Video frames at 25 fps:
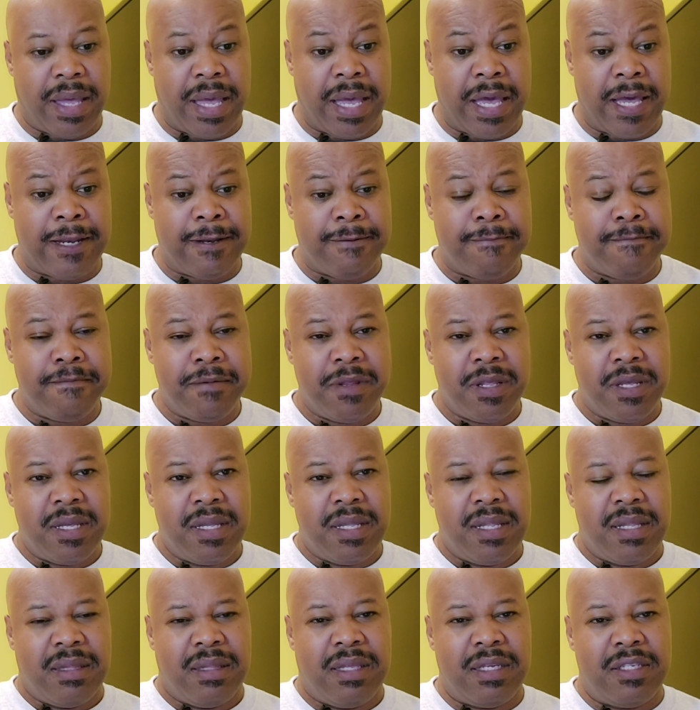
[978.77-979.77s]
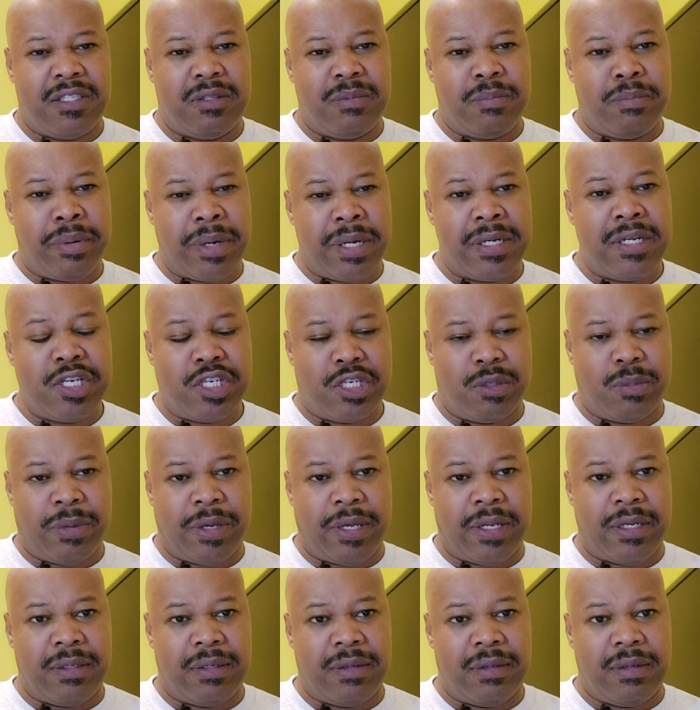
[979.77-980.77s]
And this
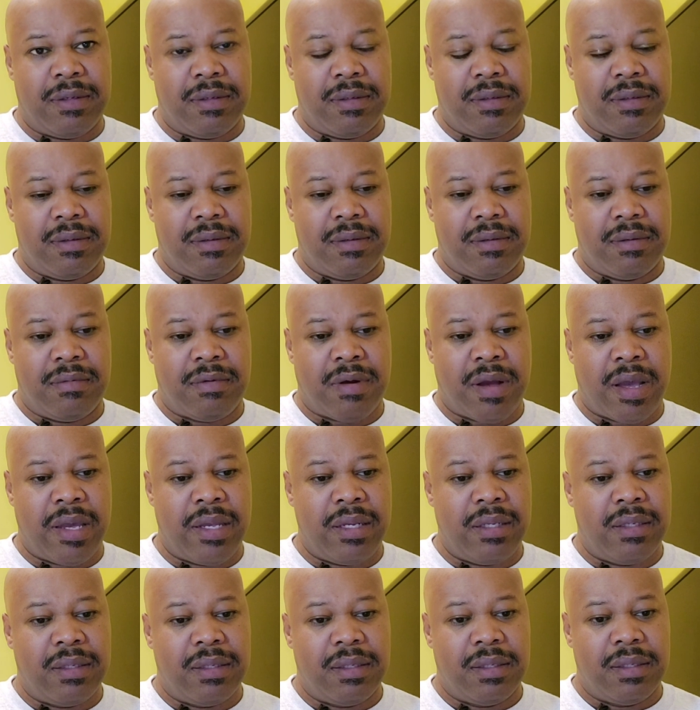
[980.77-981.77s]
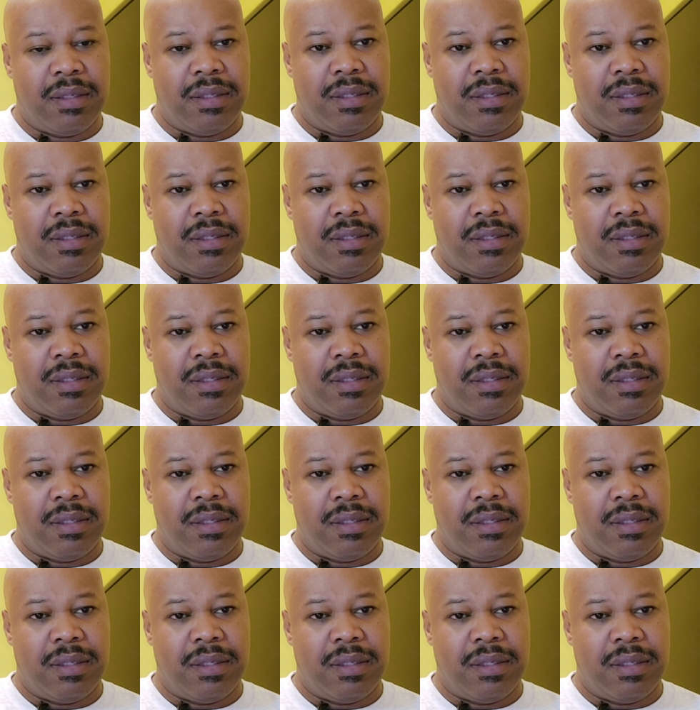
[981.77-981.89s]
punishment, right,